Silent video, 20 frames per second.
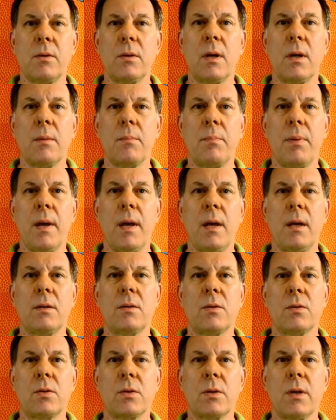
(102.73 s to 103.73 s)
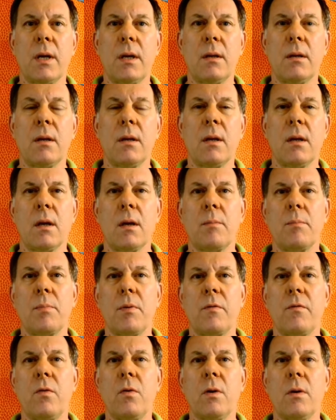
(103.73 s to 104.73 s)
you get paid to train and
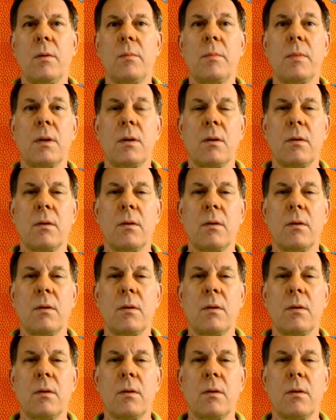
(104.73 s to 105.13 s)
perform in